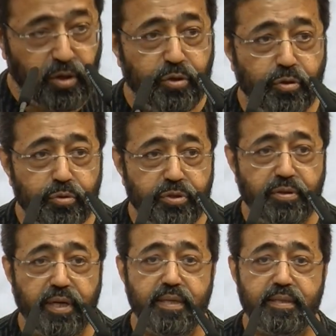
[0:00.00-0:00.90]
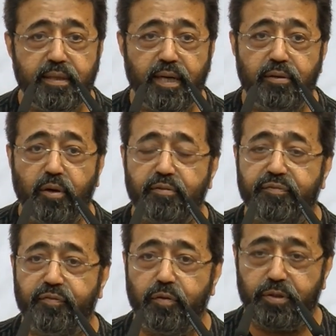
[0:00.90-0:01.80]
Use reason and not
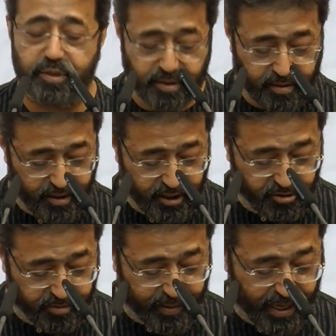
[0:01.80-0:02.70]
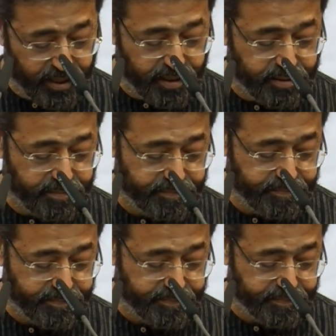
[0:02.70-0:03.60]
force, he replied.
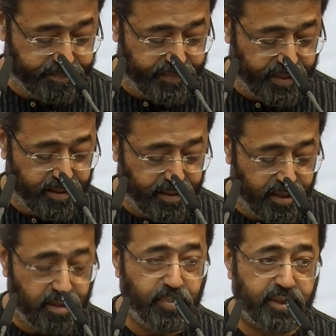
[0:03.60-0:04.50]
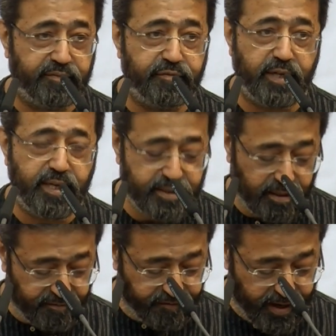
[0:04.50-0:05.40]
But if
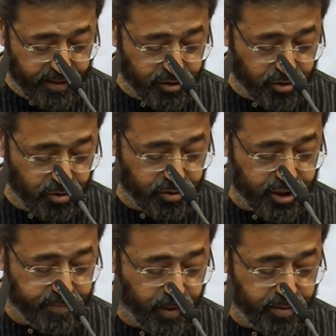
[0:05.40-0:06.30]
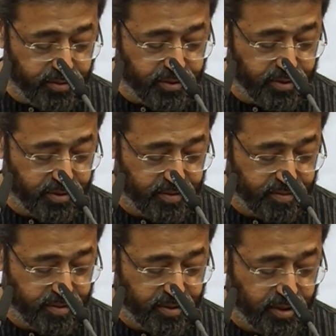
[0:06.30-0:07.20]
reason finds no response,
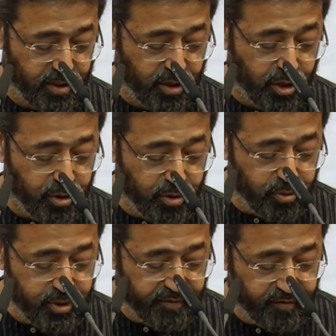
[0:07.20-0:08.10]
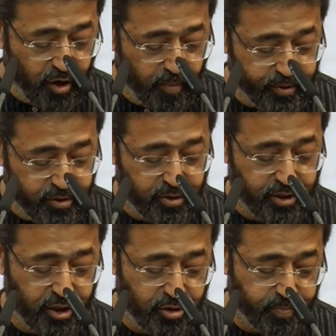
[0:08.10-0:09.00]
use every
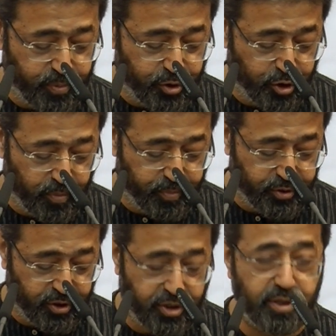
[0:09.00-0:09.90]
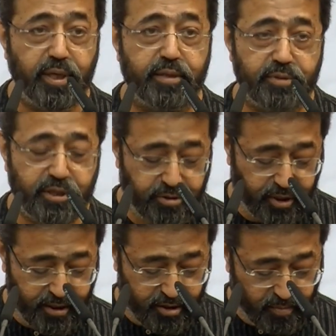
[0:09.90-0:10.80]
opportunity to push your position and
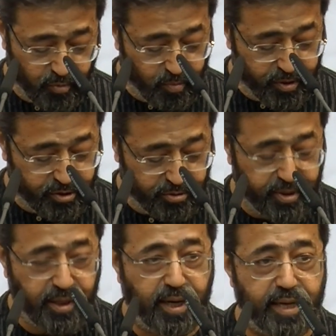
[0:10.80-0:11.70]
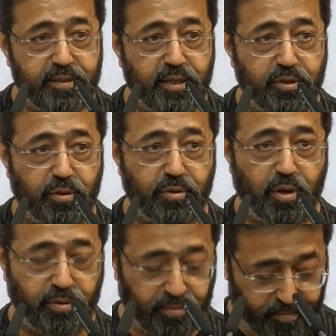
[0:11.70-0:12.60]
retreat the moment you realize that you're
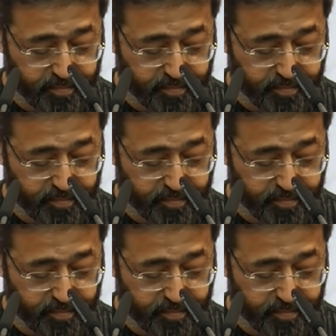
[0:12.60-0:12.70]
wrong.